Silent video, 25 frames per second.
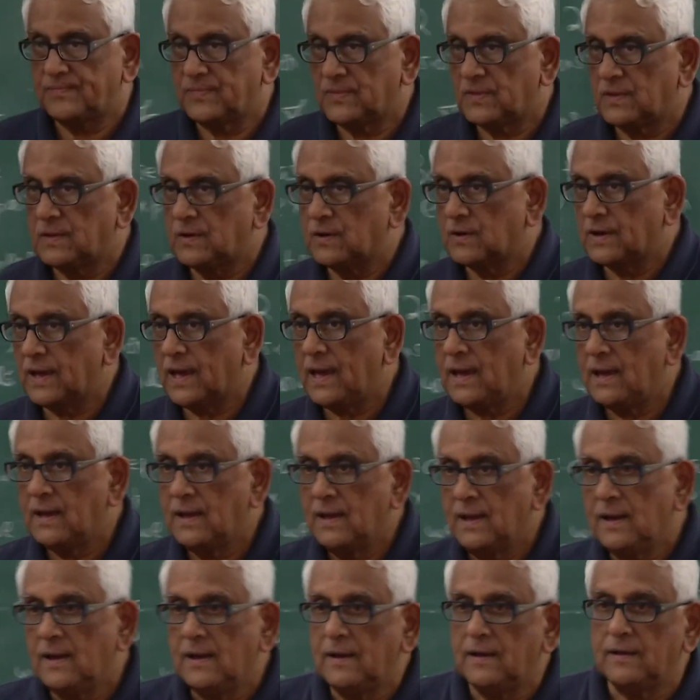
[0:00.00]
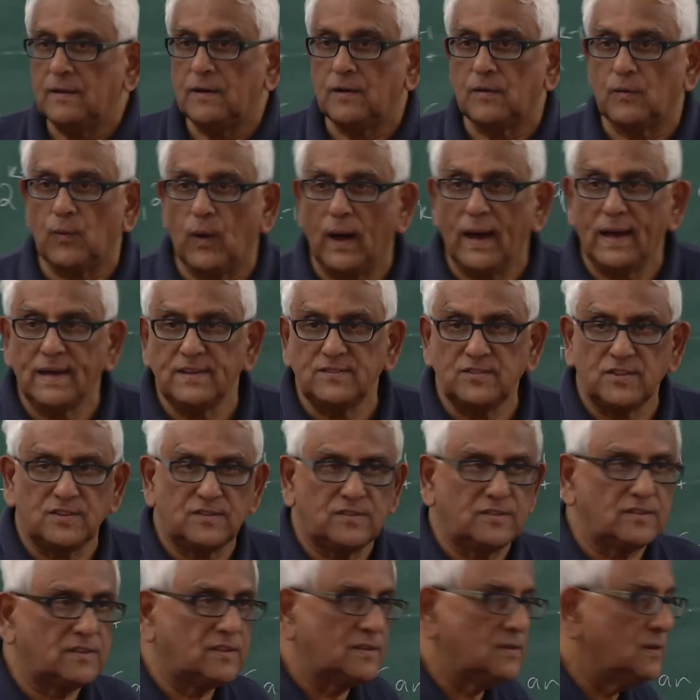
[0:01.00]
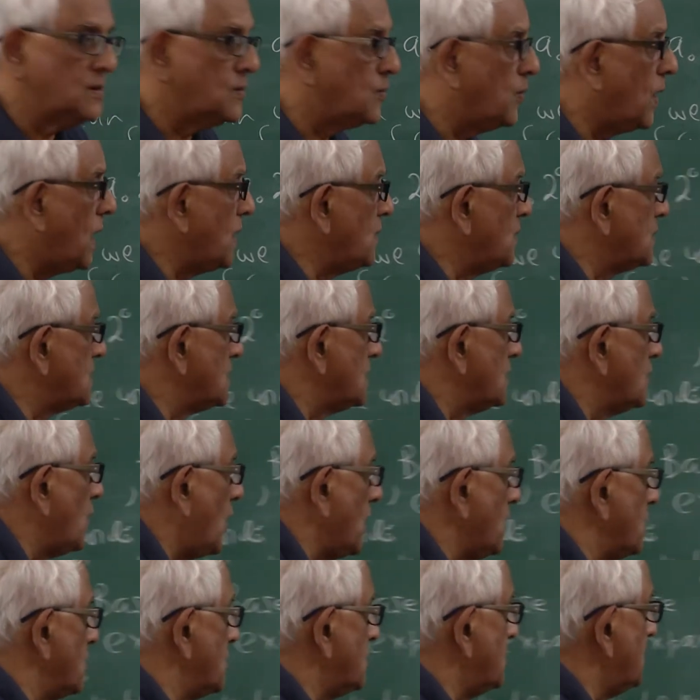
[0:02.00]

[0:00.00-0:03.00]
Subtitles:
Okay? Why were they worried?